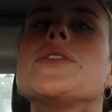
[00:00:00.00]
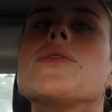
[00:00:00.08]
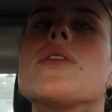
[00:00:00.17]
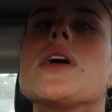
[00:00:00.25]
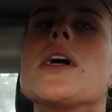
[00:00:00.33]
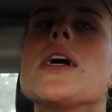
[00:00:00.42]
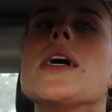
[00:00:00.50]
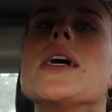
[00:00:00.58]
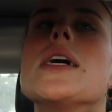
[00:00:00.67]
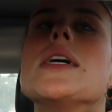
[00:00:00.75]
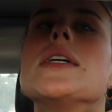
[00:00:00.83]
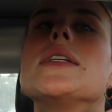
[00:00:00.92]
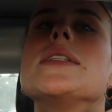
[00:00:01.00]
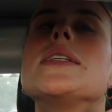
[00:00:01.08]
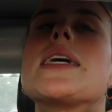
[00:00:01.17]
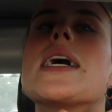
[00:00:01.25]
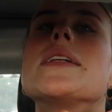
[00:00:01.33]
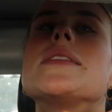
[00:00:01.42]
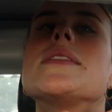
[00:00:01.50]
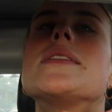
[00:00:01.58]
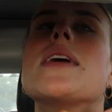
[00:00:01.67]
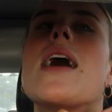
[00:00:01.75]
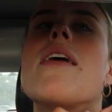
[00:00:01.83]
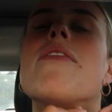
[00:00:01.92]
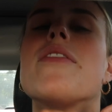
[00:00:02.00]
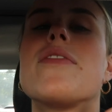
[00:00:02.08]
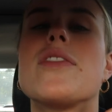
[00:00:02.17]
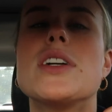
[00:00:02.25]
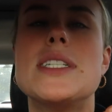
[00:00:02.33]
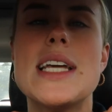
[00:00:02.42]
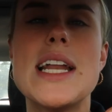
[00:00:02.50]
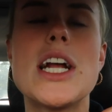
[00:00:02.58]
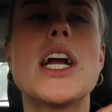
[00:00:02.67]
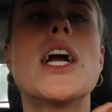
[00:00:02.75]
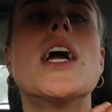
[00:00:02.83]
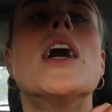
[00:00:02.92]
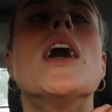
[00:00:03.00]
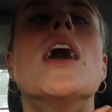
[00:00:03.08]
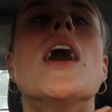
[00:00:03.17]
store to get stuff for dinner.